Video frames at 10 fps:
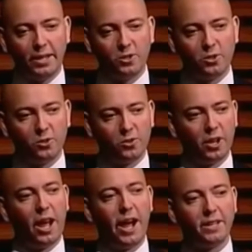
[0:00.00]
into
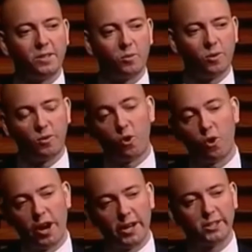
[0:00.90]
the light,
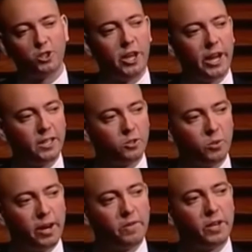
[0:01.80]
or an exchange
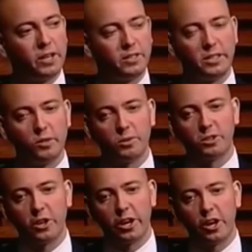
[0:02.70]
where everyone can see
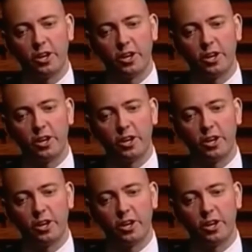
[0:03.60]
what's going